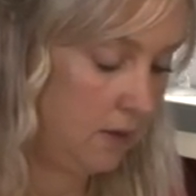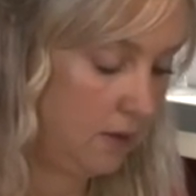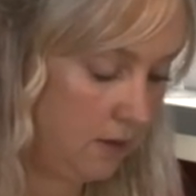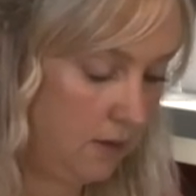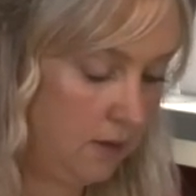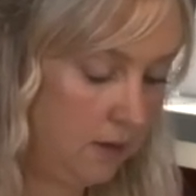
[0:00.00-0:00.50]

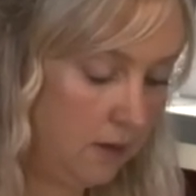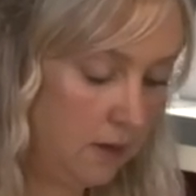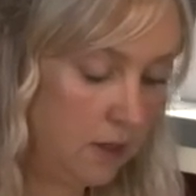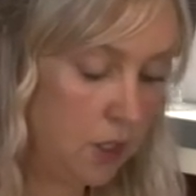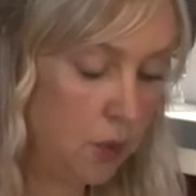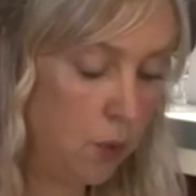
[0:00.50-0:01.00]
Then
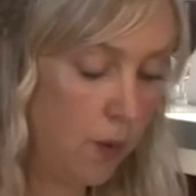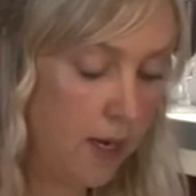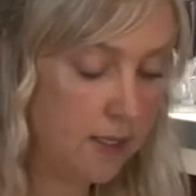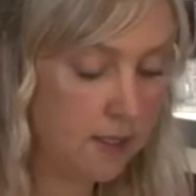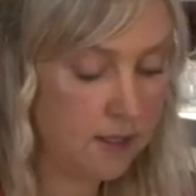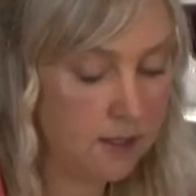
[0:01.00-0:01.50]
place that
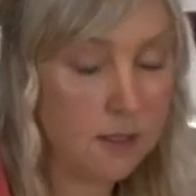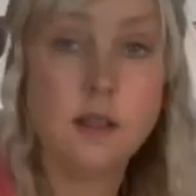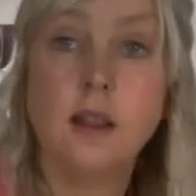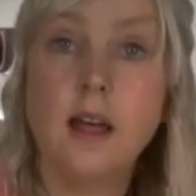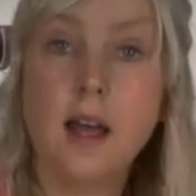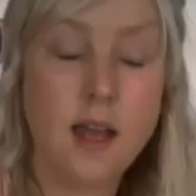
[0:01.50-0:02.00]

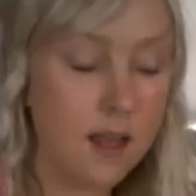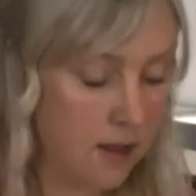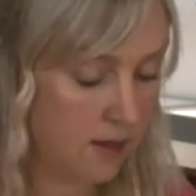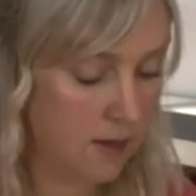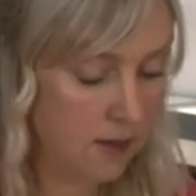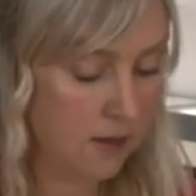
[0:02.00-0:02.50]

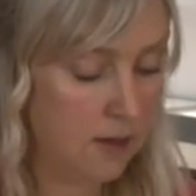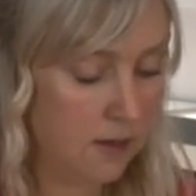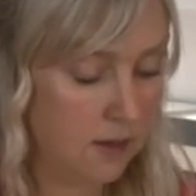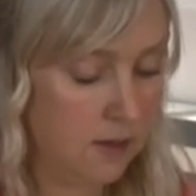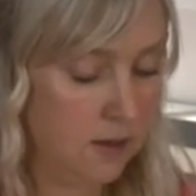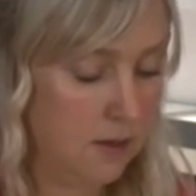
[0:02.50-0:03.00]

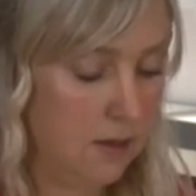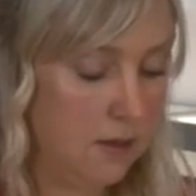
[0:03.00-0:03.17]
part